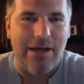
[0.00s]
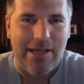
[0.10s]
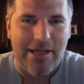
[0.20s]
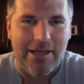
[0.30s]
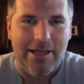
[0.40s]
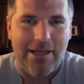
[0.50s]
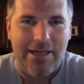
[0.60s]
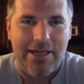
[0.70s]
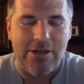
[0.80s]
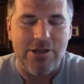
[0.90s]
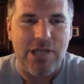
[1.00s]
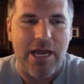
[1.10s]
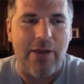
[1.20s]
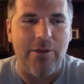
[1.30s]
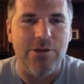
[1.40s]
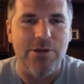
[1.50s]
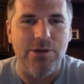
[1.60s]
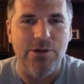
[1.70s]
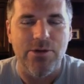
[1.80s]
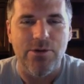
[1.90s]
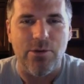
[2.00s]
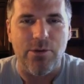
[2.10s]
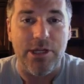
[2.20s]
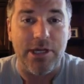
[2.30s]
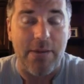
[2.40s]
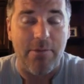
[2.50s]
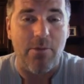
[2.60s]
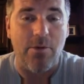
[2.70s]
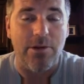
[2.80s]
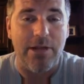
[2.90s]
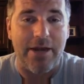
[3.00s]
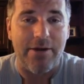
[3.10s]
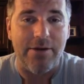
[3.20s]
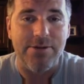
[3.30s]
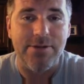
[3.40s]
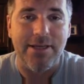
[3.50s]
and just thought I would read you a couple more letters.